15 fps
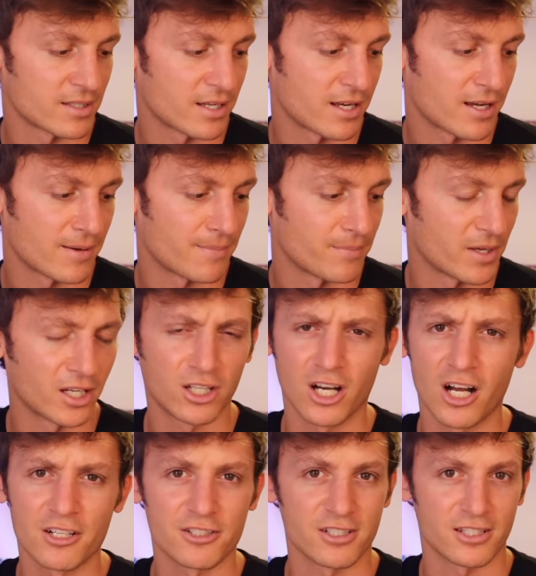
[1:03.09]

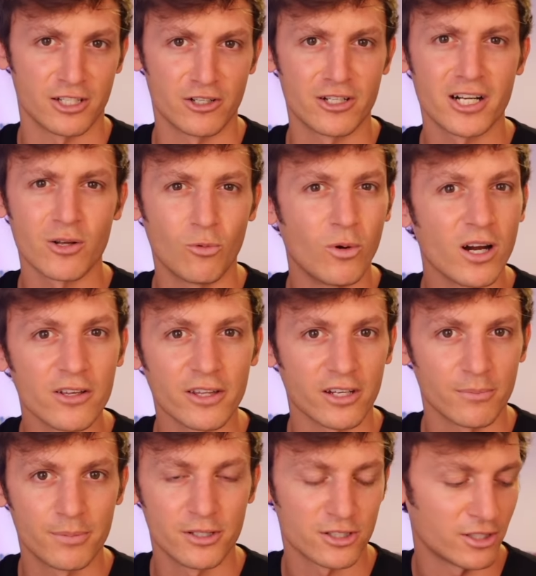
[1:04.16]
unconscious and you're not aware that
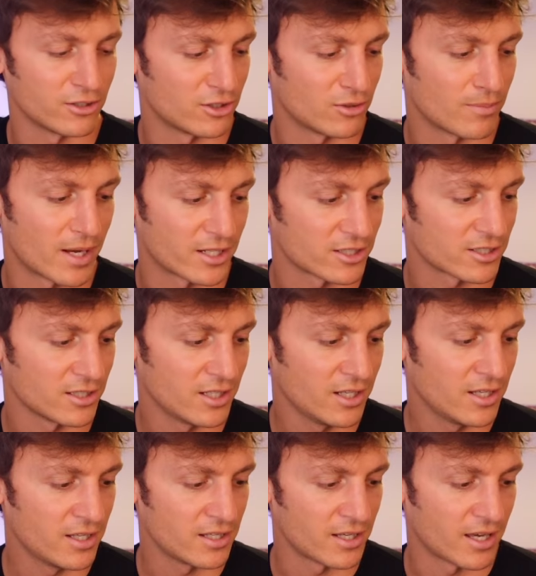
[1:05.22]
you're pushing too much,
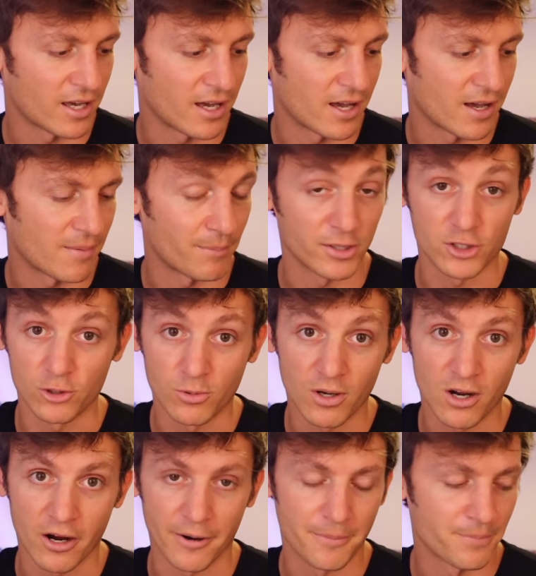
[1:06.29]
but you
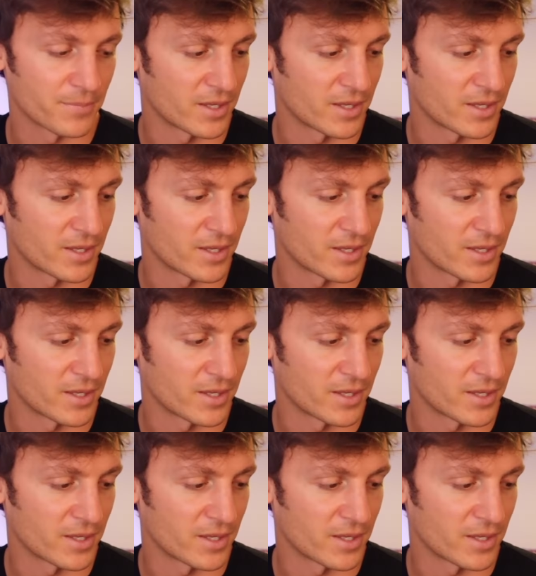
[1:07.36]
are.